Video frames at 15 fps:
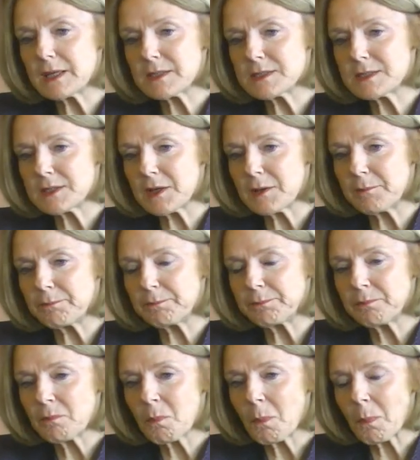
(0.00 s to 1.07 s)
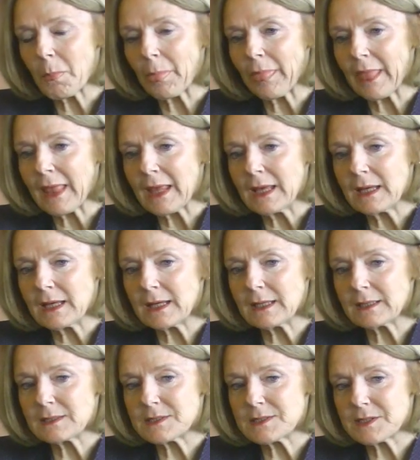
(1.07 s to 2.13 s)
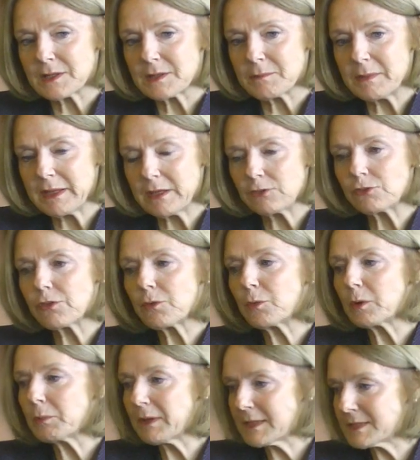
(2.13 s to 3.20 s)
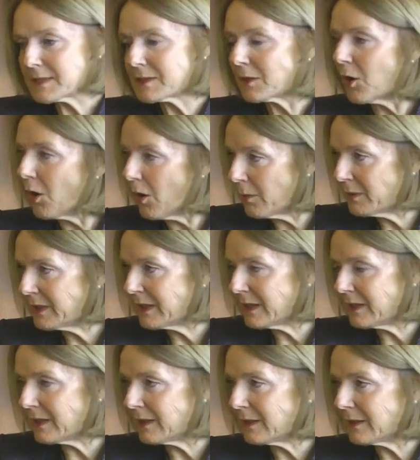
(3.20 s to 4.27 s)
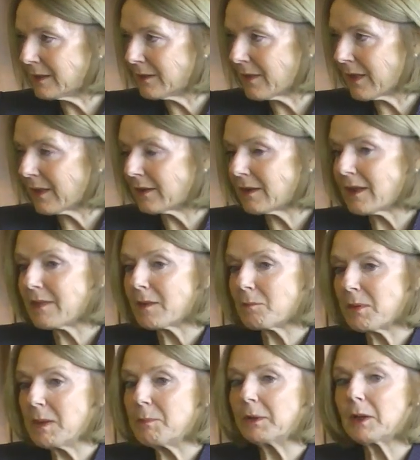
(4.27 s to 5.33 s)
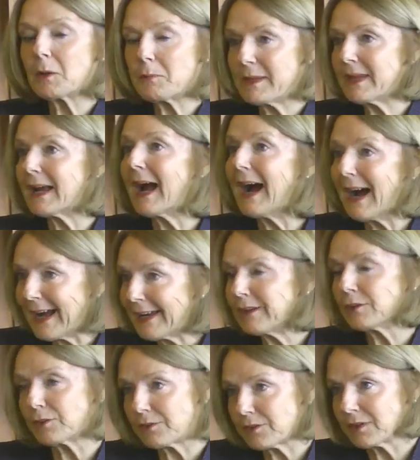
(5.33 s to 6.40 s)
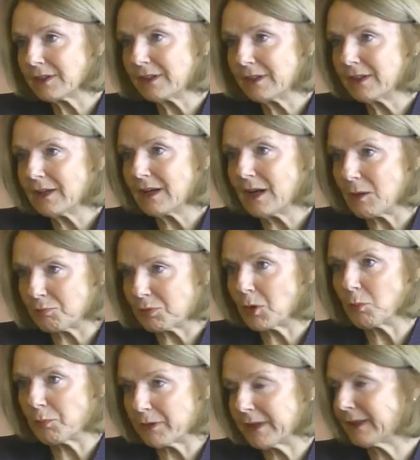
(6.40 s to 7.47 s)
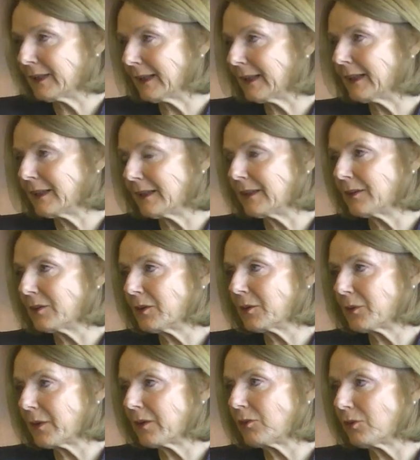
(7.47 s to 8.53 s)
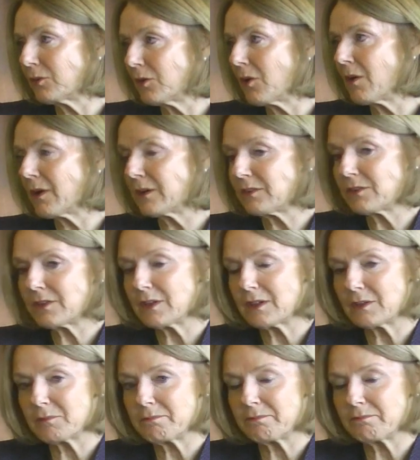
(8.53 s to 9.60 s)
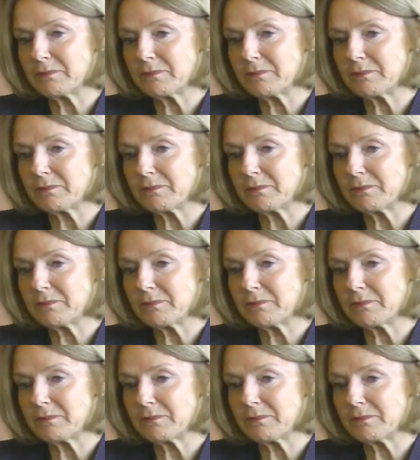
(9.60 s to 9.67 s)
as. Um, as uh, making sure the workplace is accommodating that and that people are being hired yeah. appropriately. You know that you're not um,